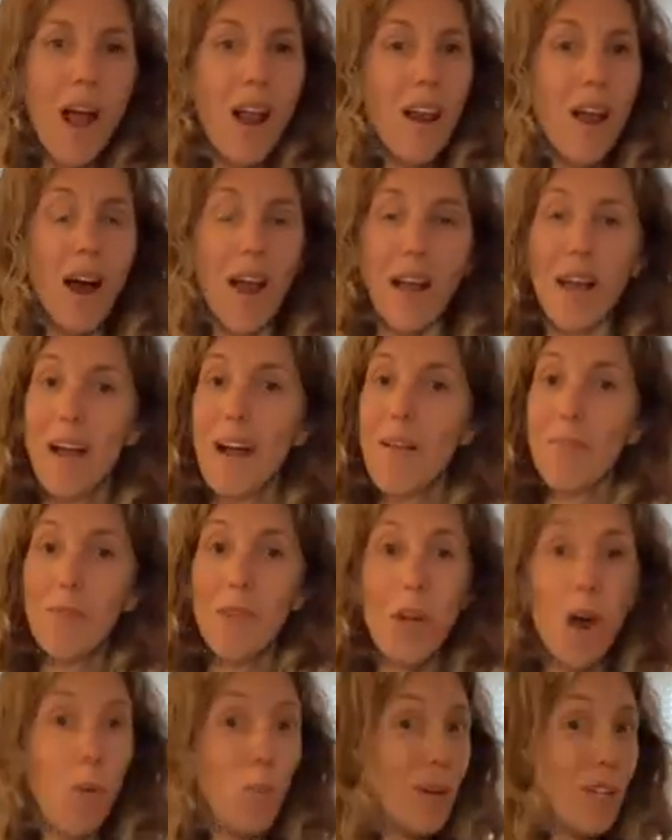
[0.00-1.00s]
Like,
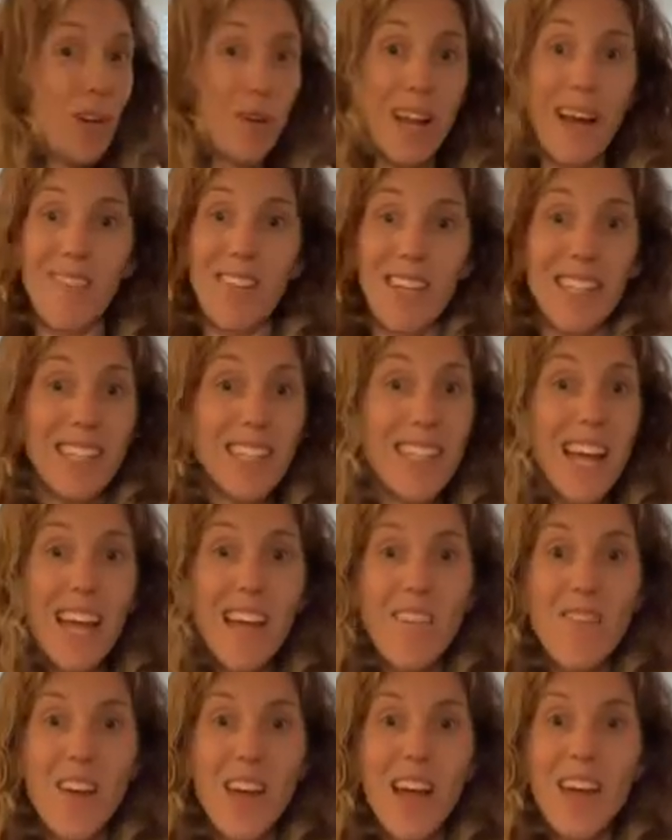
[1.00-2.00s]
we don't have any
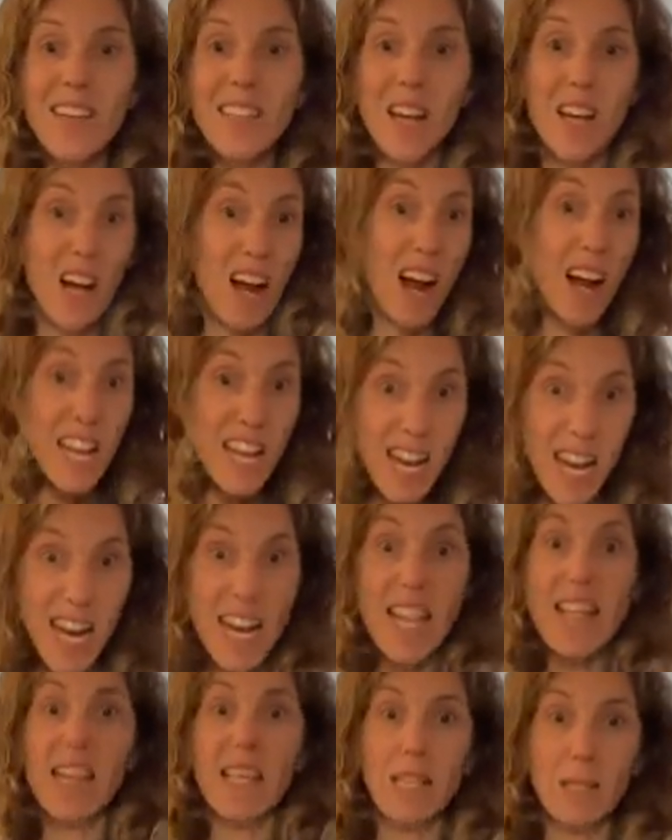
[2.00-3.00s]
savings. Like, I
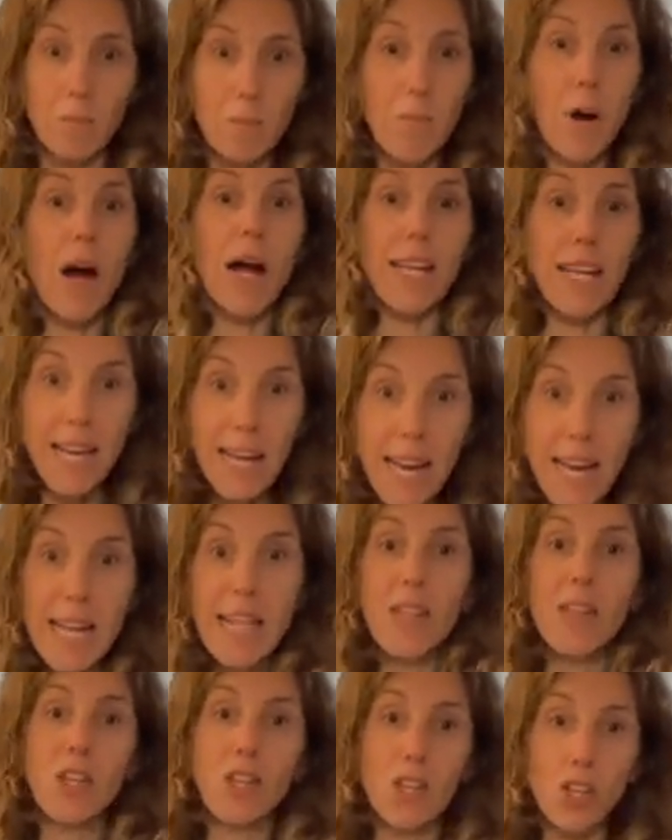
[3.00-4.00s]
need
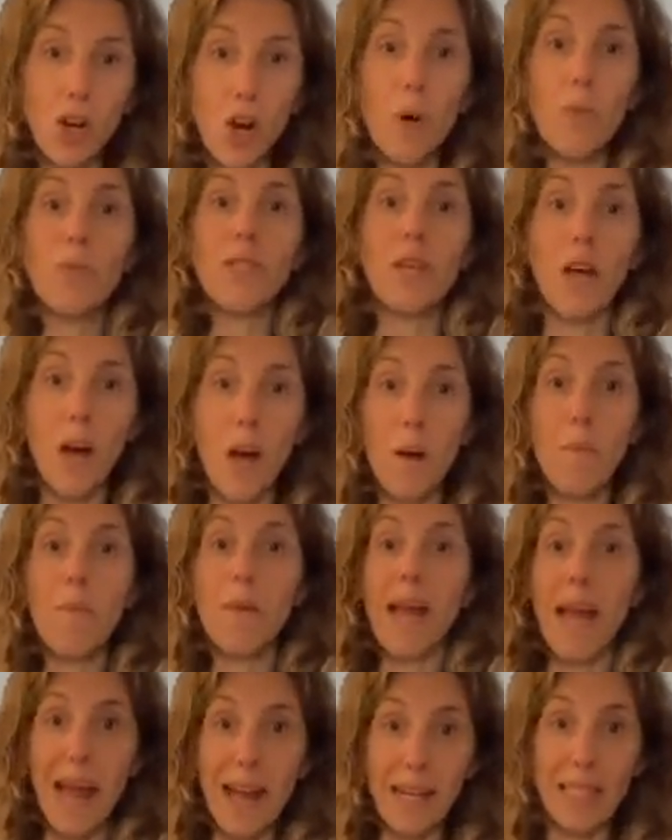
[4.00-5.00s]
the job to earn
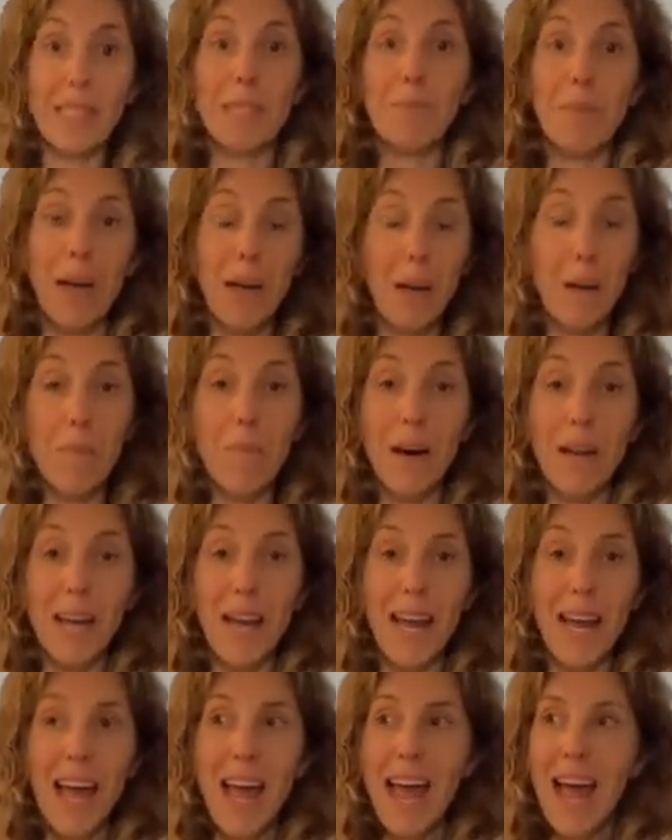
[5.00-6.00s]
me X amount of
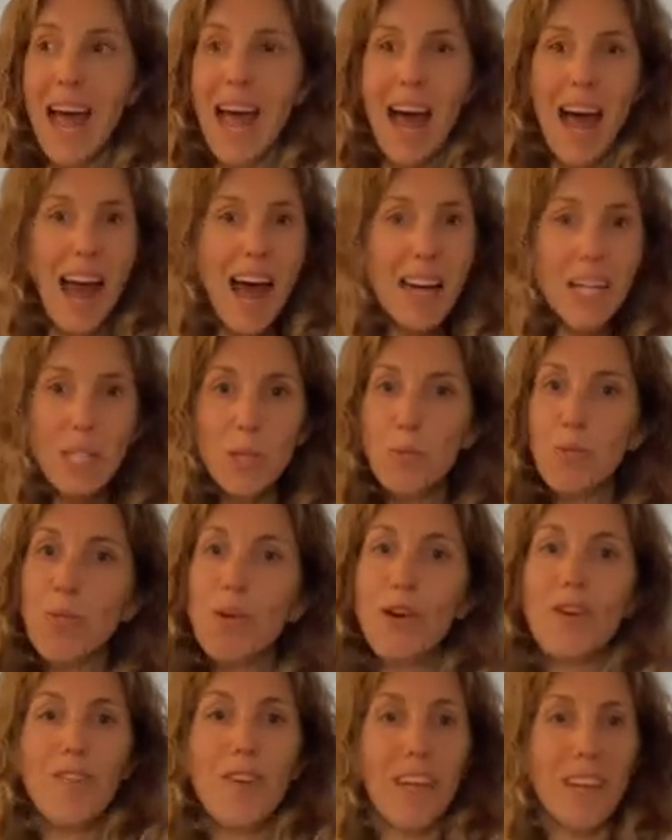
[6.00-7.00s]
money. And it's
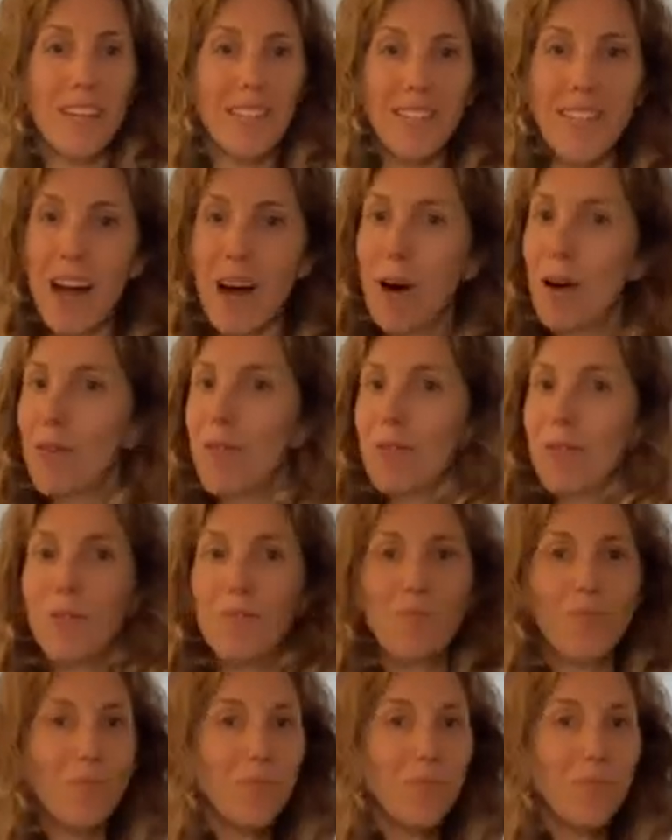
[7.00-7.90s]
proving itself.